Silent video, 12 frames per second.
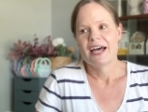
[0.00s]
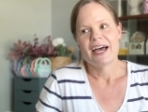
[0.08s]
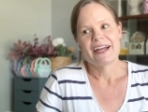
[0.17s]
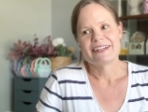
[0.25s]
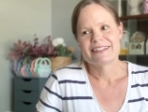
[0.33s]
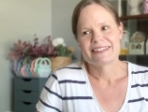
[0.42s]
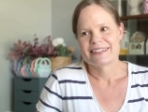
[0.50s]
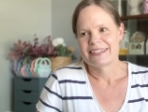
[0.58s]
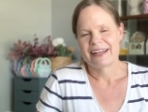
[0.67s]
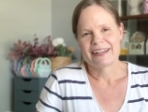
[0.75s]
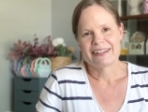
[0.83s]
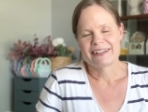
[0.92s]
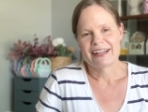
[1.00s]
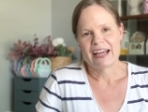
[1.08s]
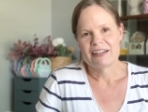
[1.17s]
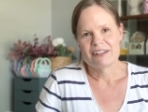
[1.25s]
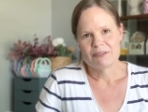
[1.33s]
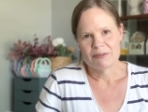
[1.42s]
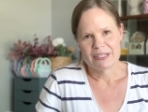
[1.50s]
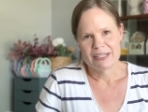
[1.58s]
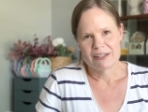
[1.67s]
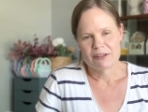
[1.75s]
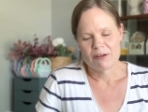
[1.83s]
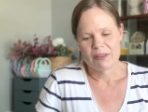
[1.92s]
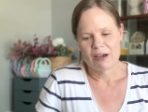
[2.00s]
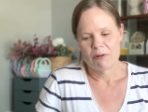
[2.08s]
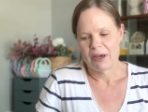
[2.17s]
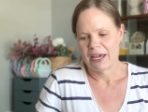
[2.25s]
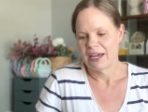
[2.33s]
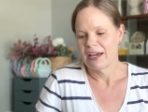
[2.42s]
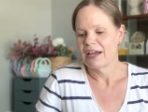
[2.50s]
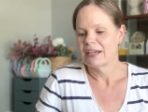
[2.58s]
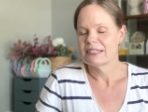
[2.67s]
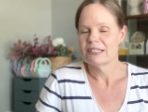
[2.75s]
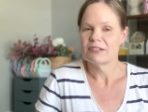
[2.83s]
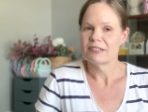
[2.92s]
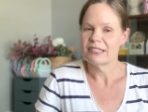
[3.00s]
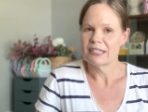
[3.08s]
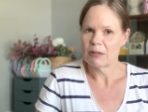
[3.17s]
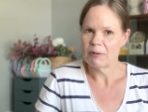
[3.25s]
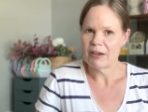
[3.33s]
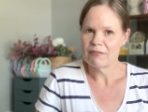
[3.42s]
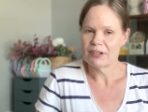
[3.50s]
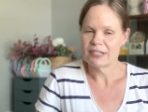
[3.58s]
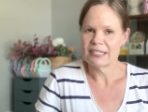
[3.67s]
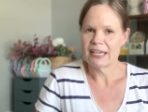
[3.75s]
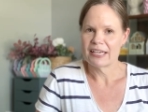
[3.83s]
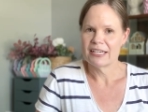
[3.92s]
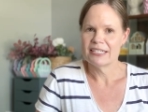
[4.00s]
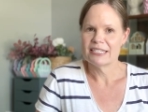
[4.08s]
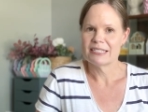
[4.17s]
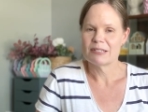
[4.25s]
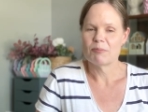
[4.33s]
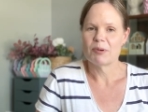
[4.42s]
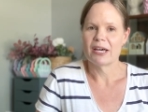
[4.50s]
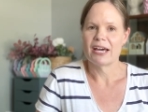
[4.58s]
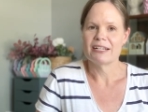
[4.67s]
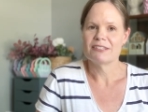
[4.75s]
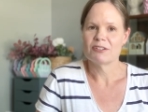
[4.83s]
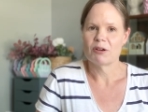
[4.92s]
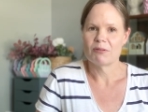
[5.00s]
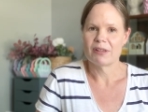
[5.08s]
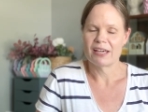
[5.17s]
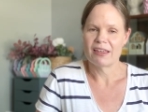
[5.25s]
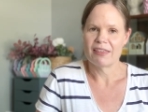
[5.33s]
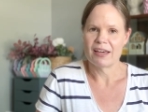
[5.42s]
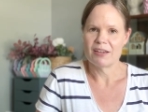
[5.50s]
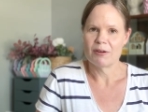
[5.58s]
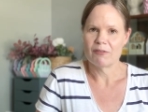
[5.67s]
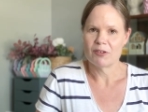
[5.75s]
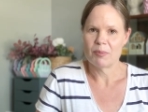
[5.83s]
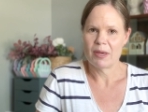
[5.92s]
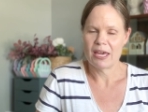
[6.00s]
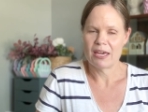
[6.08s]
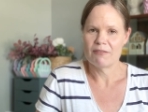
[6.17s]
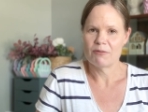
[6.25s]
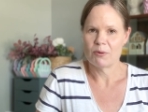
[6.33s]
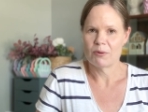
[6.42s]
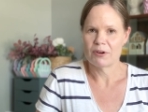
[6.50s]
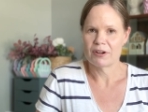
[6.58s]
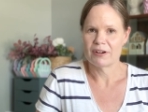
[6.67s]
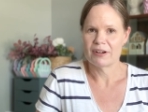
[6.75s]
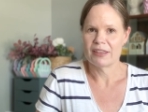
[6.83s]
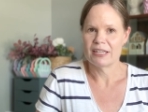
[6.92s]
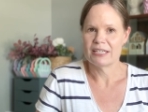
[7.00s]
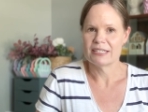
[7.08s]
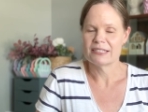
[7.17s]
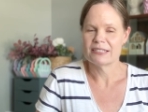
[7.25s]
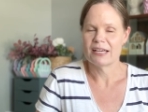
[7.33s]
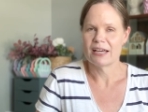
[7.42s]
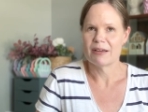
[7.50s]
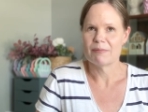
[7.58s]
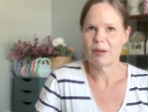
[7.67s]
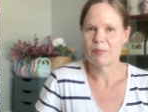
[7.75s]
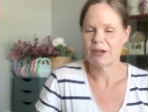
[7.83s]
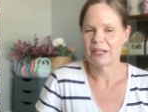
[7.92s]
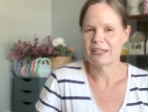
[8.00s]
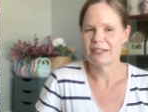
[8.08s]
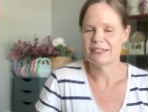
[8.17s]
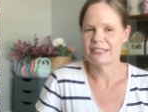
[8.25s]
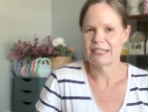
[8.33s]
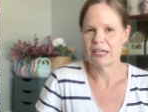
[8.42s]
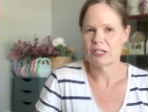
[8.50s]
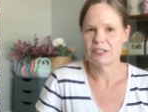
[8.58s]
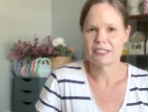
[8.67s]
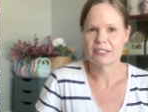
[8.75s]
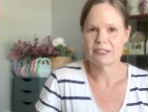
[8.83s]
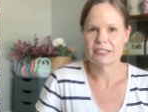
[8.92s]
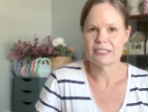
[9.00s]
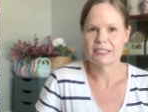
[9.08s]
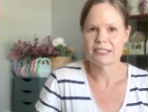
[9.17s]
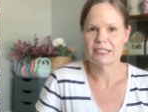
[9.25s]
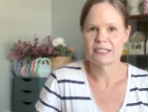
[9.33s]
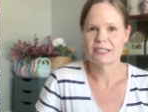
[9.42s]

I just decided I didn't really need to go that way. I considered Silhouette for a second, but I don't like that you have to pay for these upgraded designer series